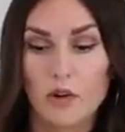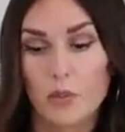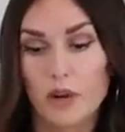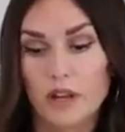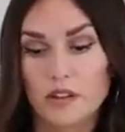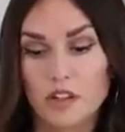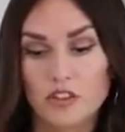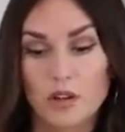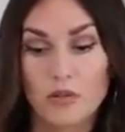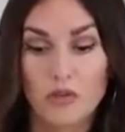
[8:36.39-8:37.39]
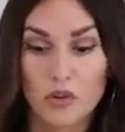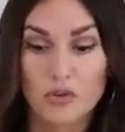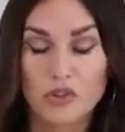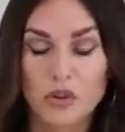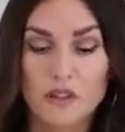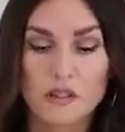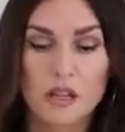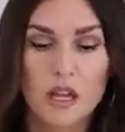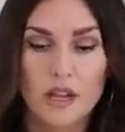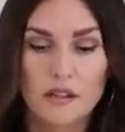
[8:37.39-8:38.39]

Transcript: 4.8 stars on reviews, so it's,